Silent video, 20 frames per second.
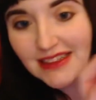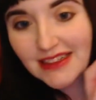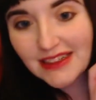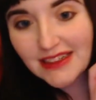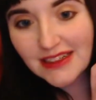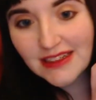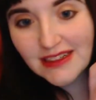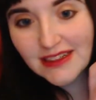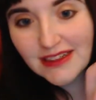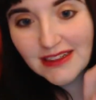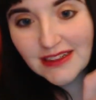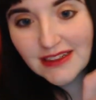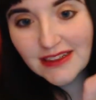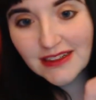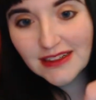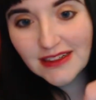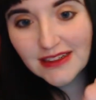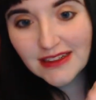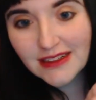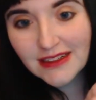
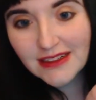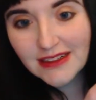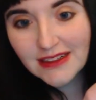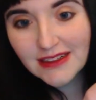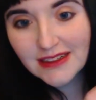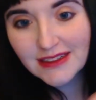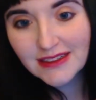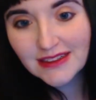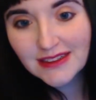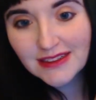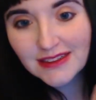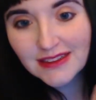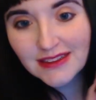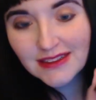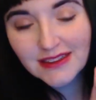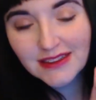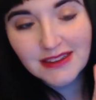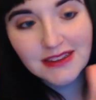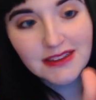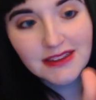
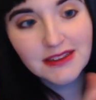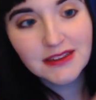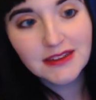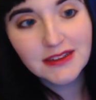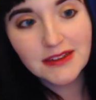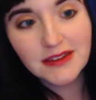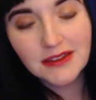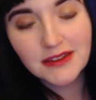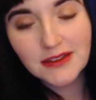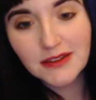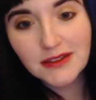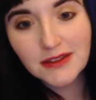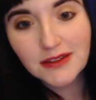(silence)